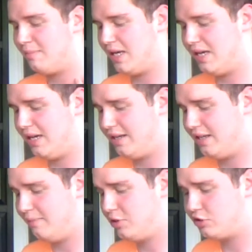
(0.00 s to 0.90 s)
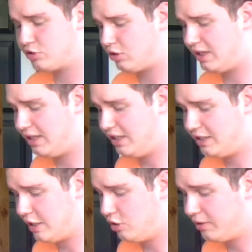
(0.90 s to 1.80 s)
But you can start at any
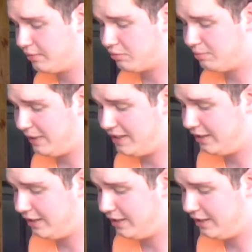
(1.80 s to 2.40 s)
note and repeat